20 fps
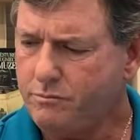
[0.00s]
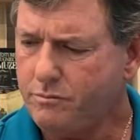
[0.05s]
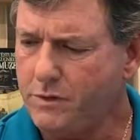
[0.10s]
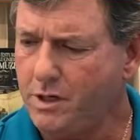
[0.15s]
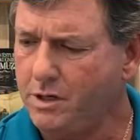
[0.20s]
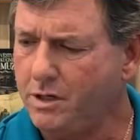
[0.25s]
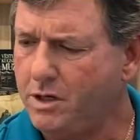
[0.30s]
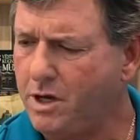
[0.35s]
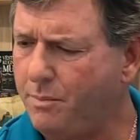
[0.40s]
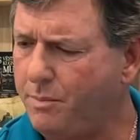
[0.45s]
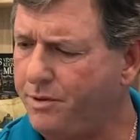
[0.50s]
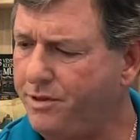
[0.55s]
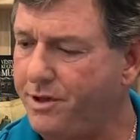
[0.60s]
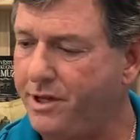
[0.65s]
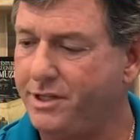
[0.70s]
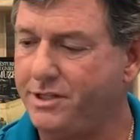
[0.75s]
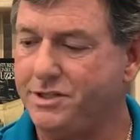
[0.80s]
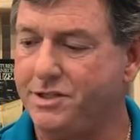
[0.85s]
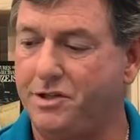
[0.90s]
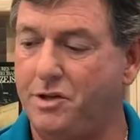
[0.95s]
a couple
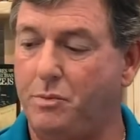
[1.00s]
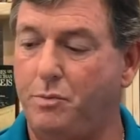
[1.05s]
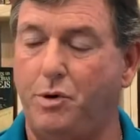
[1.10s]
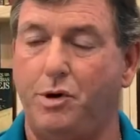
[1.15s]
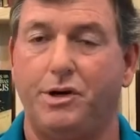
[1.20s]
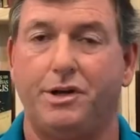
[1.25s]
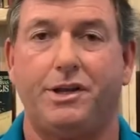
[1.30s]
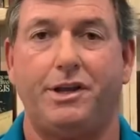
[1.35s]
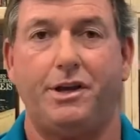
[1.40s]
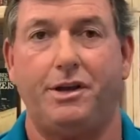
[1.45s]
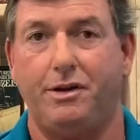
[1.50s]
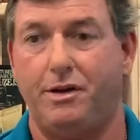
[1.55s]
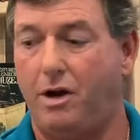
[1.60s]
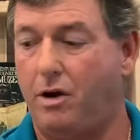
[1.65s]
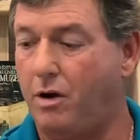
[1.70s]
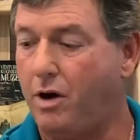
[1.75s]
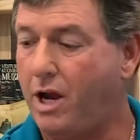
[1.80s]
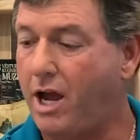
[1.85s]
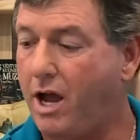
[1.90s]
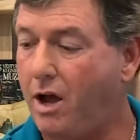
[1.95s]
things in the book that
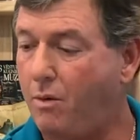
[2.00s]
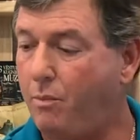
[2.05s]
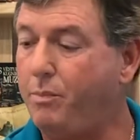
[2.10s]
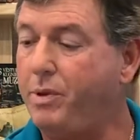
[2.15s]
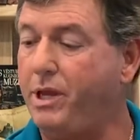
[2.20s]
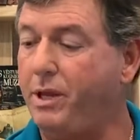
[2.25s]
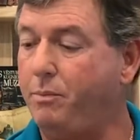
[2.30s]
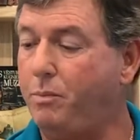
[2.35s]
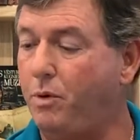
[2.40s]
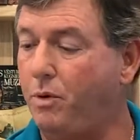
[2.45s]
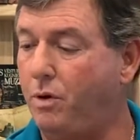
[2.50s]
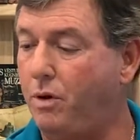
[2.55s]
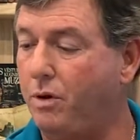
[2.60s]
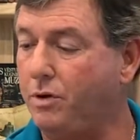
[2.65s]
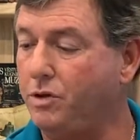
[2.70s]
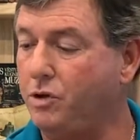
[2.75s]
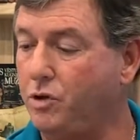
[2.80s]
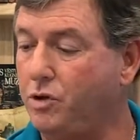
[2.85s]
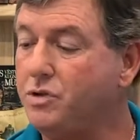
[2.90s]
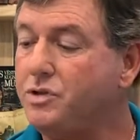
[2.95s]
are how people
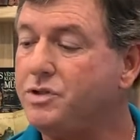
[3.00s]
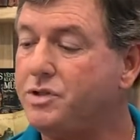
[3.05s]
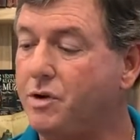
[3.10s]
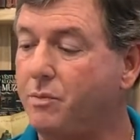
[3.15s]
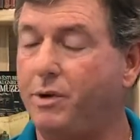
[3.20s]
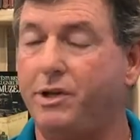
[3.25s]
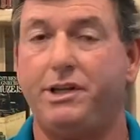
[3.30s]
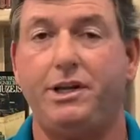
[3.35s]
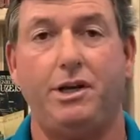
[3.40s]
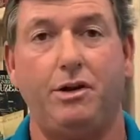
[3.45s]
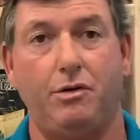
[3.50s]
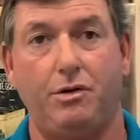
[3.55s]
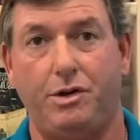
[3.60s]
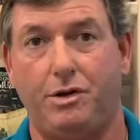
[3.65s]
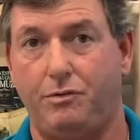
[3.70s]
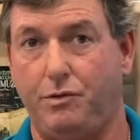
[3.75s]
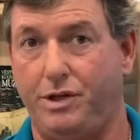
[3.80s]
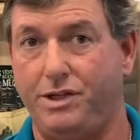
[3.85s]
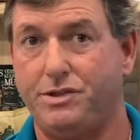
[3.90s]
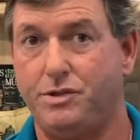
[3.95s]
use their
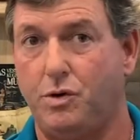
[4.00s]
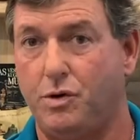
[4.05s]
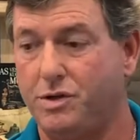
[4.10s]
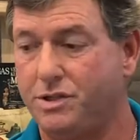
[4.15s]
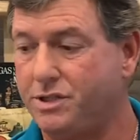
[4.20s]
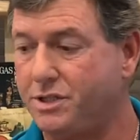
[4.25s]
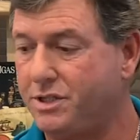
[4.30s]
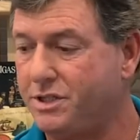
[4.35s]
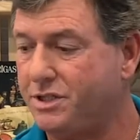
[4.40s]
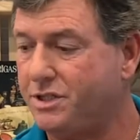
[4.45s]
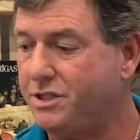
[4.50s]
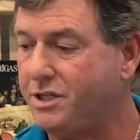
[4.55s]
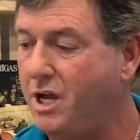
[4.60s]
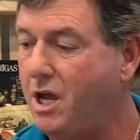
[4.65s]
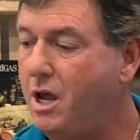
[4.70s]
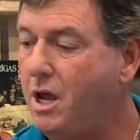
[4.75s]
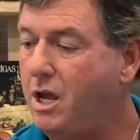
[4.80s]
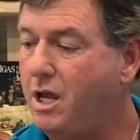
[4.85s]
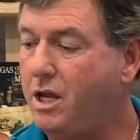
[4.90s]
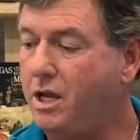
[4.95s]
material resources
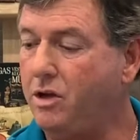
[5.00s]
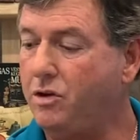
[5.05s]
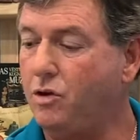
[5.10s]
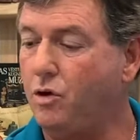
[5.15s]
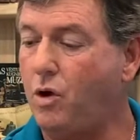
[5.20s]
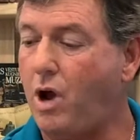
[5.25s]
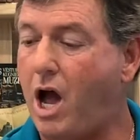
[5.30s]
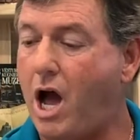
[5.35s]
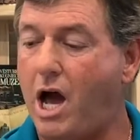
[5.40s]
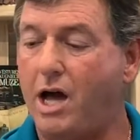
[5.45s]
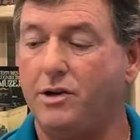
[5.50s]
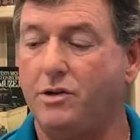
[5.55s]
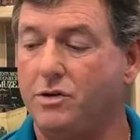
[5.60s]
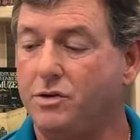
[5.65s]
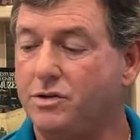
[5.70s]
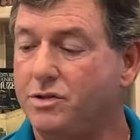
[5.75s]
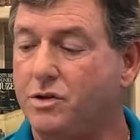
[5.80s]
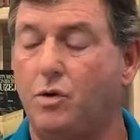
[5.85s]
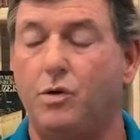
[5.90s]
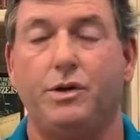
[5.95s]
either
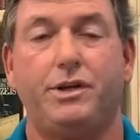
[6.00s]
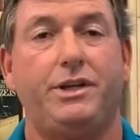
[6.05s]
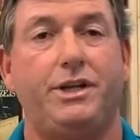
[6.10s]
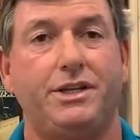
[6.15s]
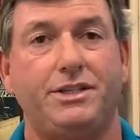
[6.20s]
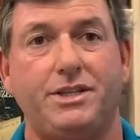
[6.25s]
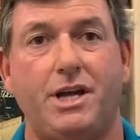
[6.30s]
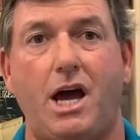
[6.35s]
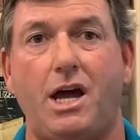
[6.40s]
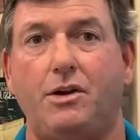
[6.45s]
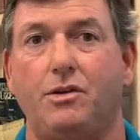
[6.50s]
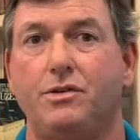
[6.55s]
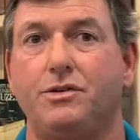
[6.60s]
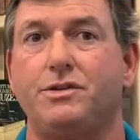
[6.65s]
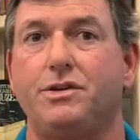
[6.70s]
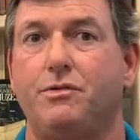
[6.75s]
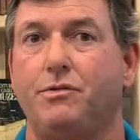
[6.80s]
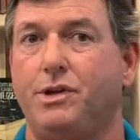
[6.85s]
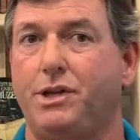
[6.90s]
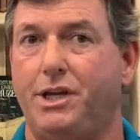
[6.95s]
honors or dishonors
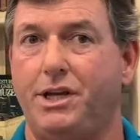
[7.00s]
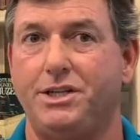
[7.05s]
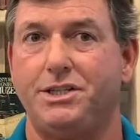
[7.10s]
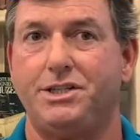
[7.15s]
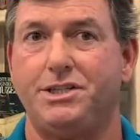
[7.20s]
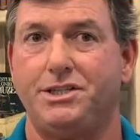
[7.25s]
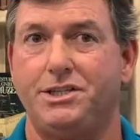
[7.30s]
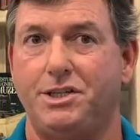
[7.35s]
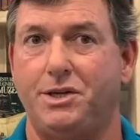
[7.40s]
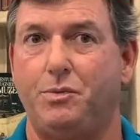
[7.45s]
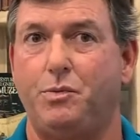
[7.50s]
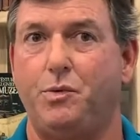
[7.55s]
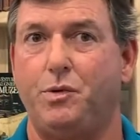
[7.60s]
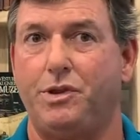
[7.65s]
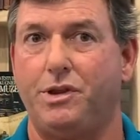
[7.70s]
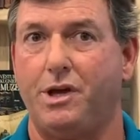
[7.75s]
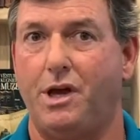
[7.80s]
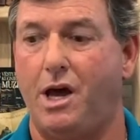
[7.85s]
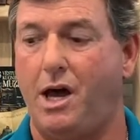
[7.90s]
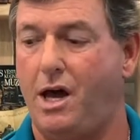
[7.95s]
their relationship
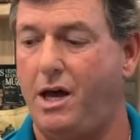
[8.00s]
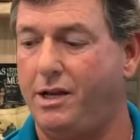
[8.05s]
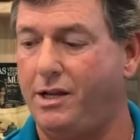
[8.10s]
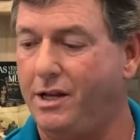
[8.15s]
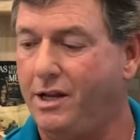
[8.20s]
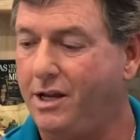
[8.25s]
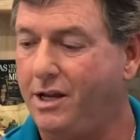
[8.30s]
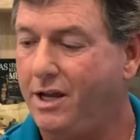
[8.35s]
with God.